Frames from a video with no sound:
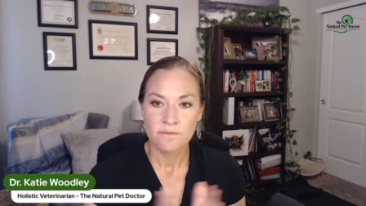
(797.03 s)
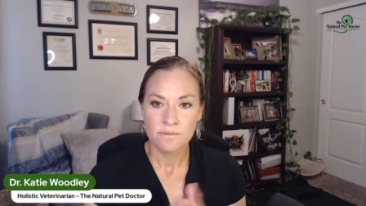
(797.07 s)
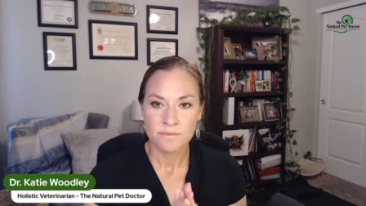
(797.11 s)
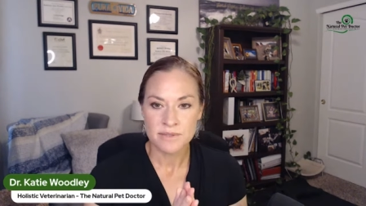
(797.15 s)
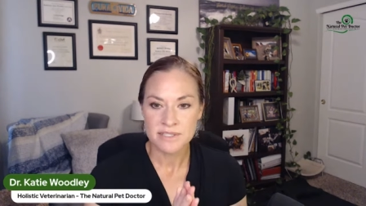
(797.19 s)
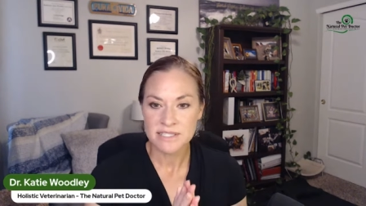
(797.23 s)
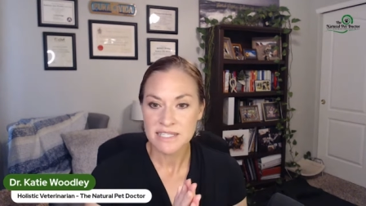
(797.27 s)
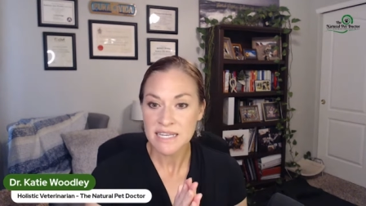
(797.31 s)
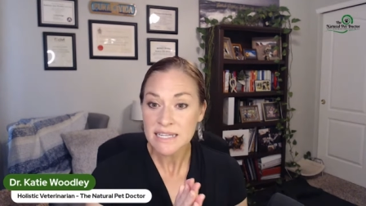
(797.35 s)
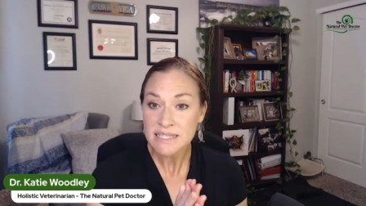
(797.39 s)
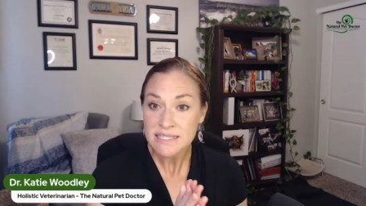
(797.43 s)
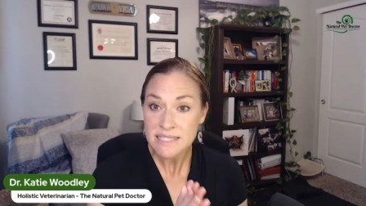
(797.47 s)

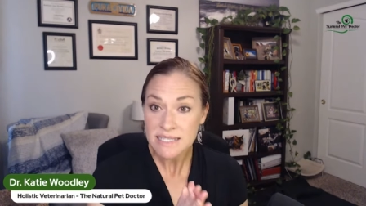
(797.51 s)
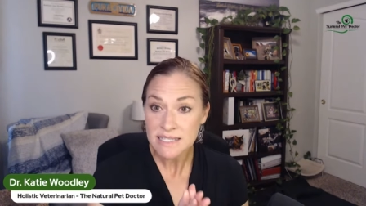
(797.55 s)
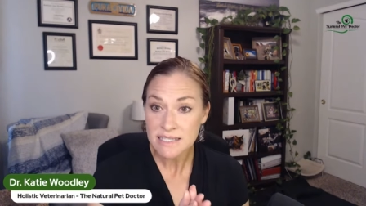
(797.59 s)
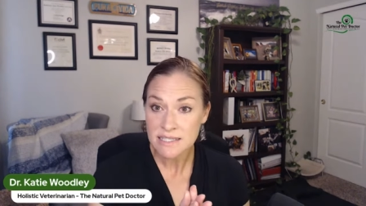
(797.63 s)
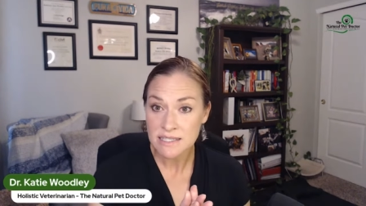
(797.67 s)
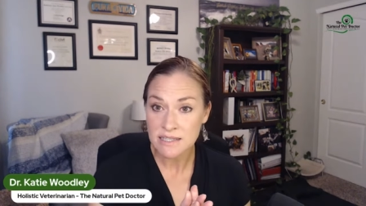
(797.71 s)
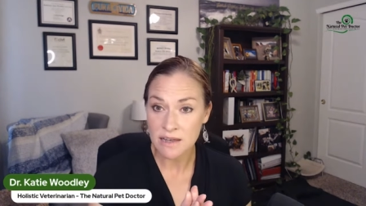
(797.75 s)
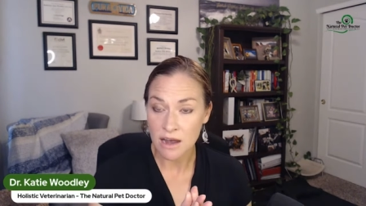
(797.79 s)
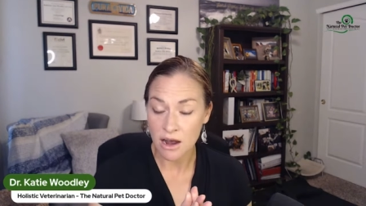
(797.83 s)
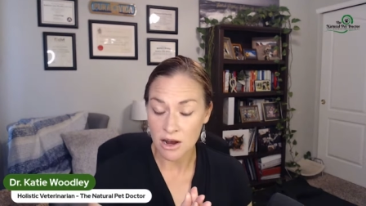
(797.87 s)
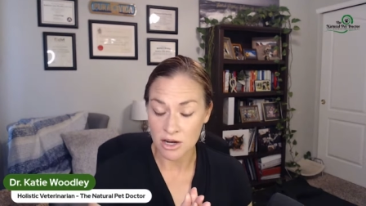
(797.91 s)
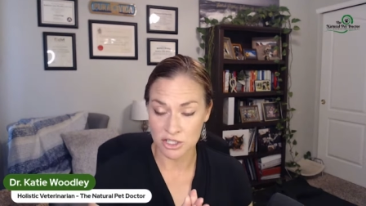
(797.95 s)
since
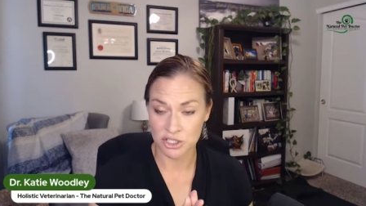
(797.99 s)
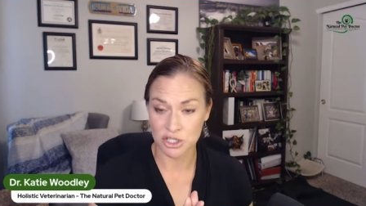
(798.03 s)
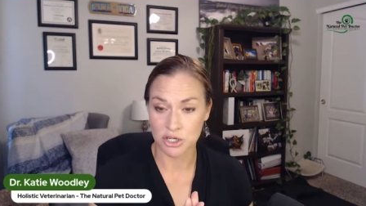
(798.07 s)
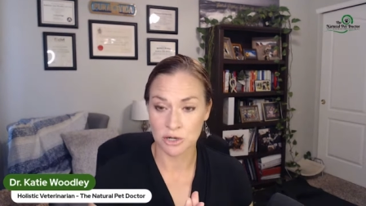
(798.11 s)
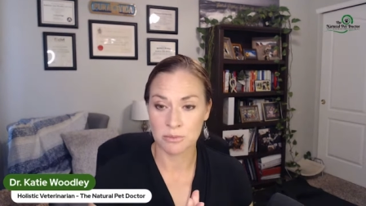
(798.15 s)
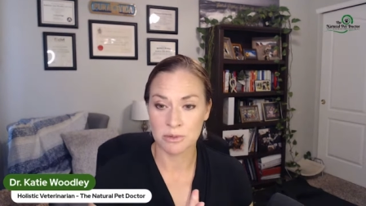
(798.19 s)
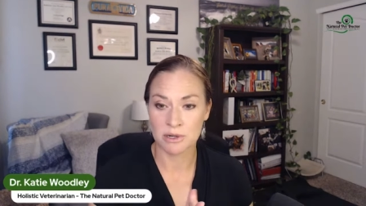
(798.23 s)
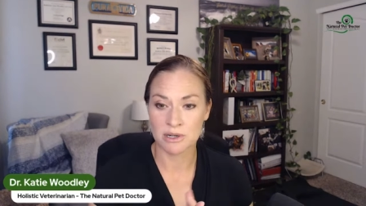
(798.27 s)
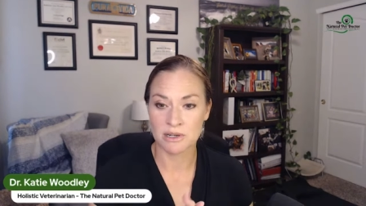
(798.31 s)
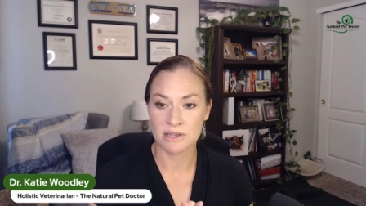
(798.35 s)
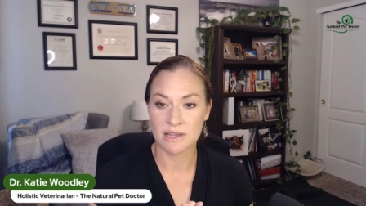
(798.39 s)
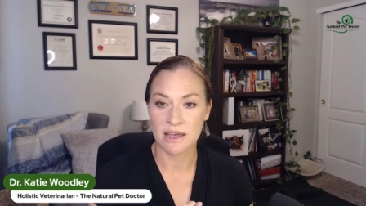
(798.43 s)
the
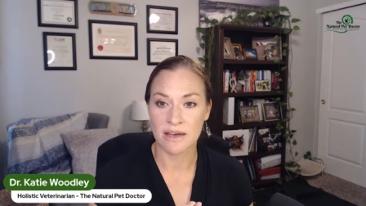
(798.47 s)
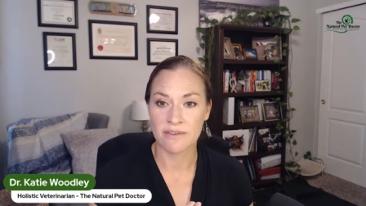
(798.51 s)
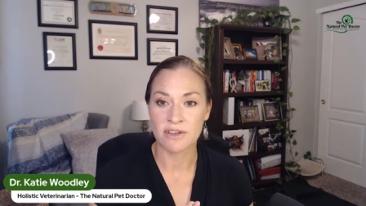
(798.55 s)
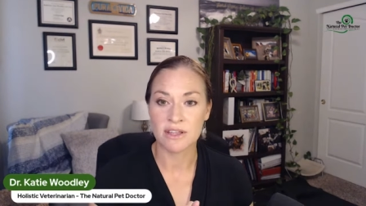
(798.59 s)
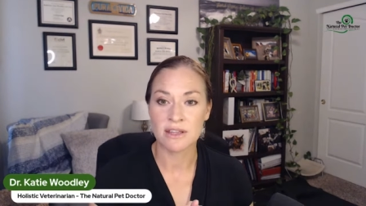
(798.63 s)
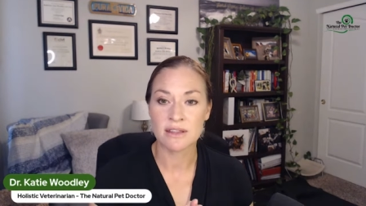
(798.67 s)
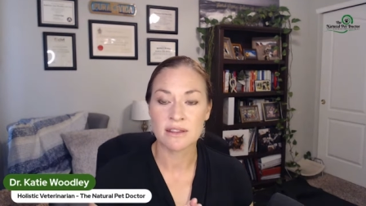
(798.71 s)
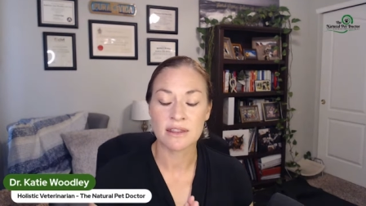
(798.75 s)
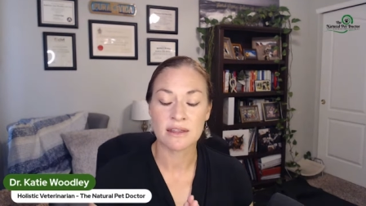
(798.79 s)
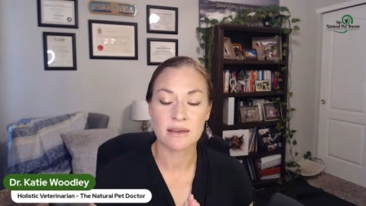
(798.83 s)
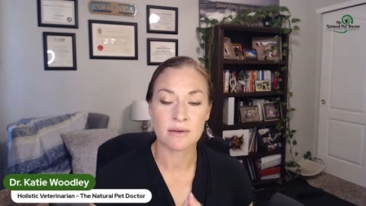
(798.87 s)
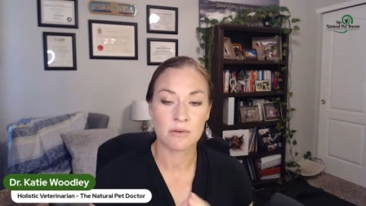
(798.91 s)
October
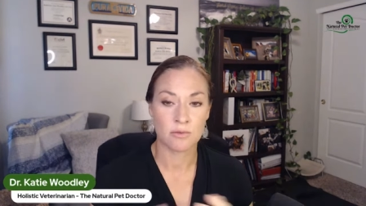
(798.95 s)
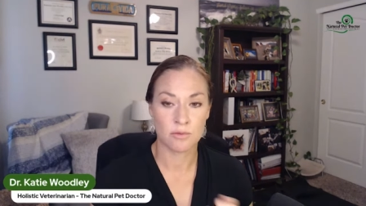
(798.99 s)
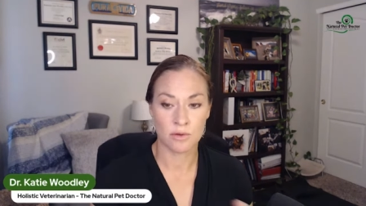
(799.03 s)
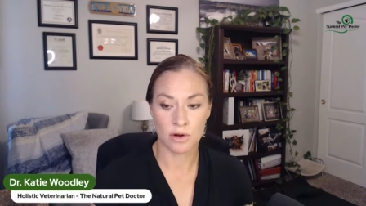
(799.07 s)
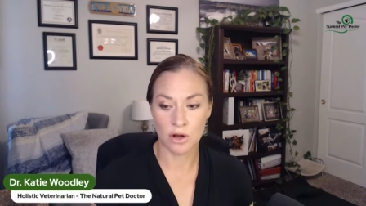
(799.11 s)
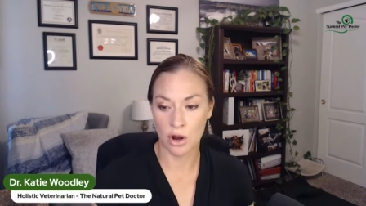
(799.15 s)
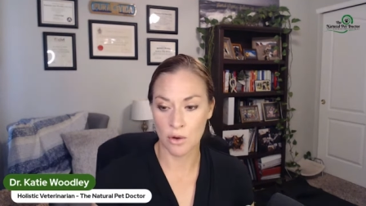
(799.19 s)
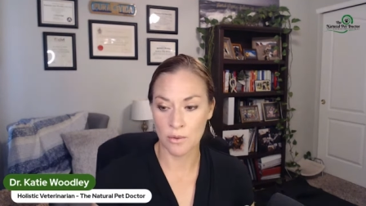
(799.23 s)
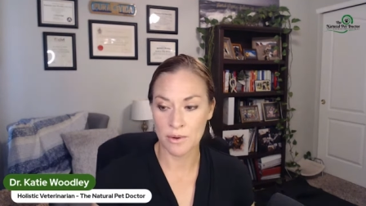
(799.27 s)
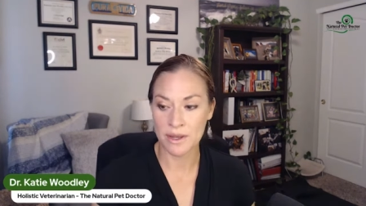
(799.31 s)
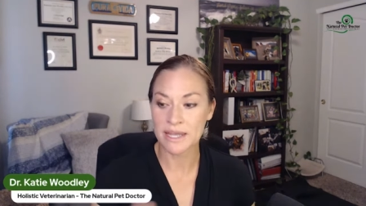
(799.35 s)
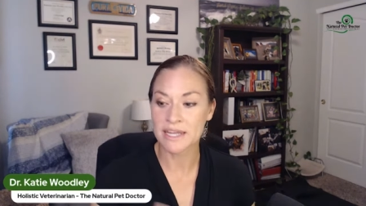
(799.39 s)
11th,
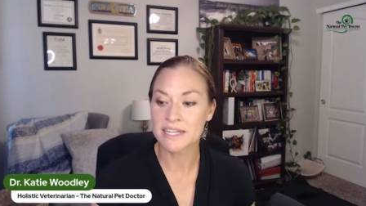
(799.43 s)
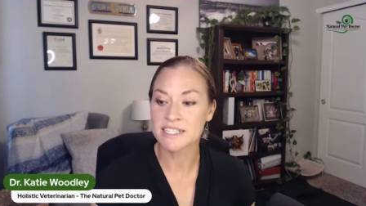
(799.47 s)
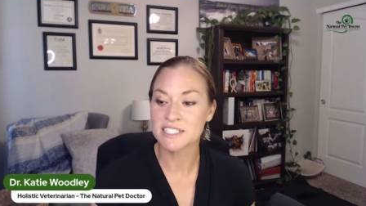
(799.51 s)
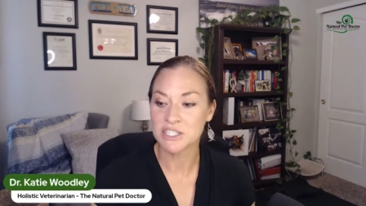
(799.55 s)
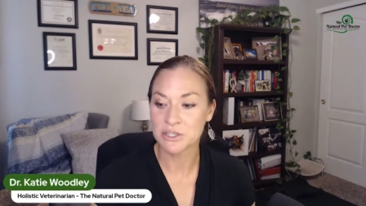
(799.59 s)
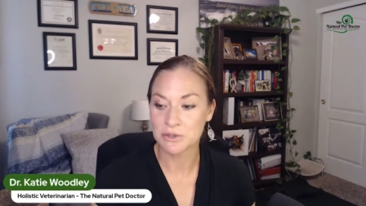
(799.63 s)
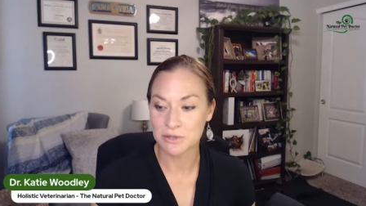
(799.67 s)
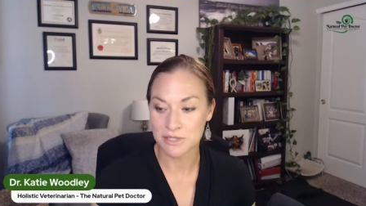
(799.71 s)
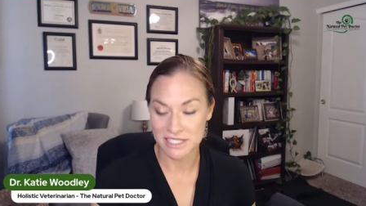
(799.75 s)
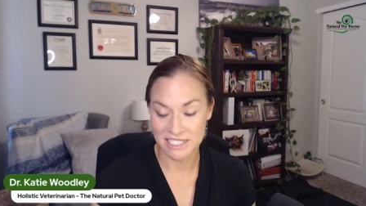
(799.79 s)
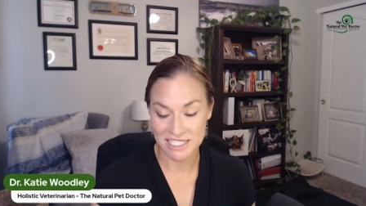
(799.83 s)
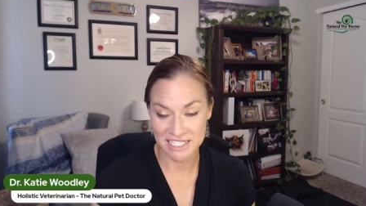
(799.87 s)
going
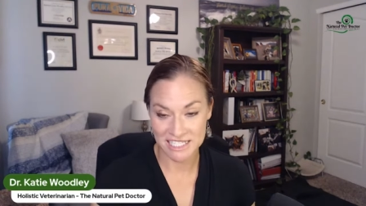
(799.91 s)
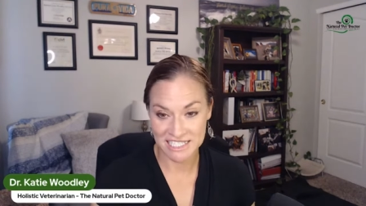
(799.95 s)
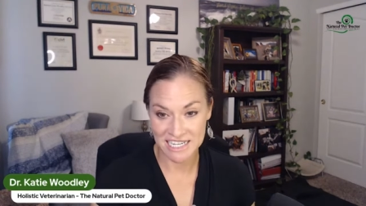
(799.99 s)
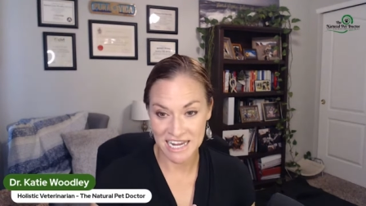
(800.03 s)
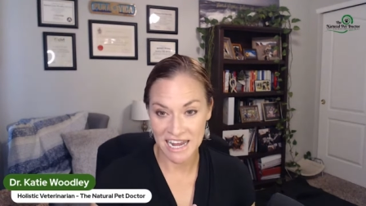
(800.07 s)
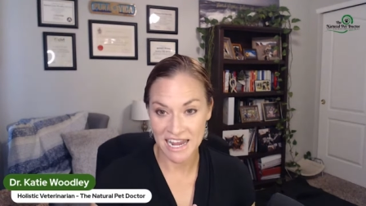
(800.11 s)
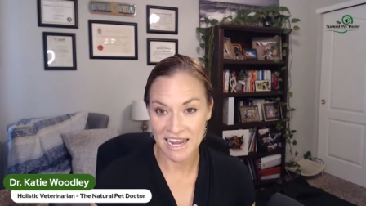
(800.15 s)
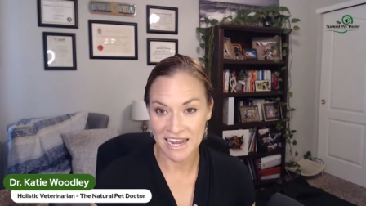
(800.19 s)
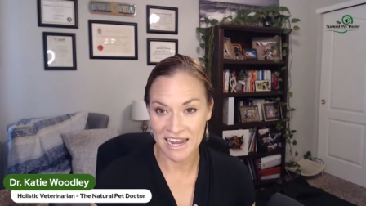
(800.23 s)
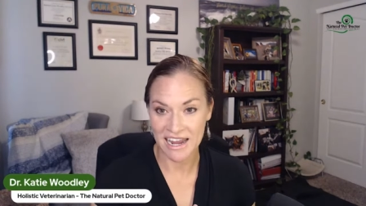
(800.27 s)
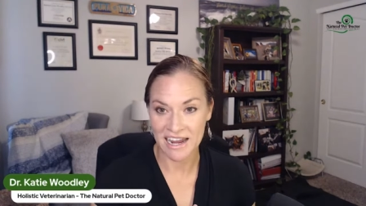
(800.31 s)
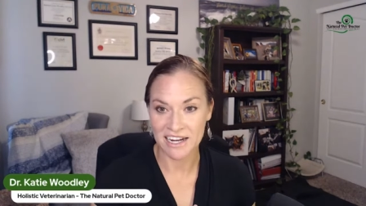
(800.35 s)
into it
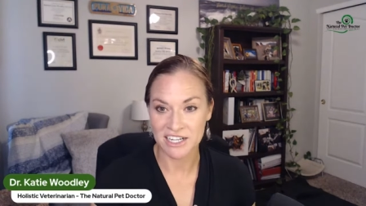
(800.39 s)
today,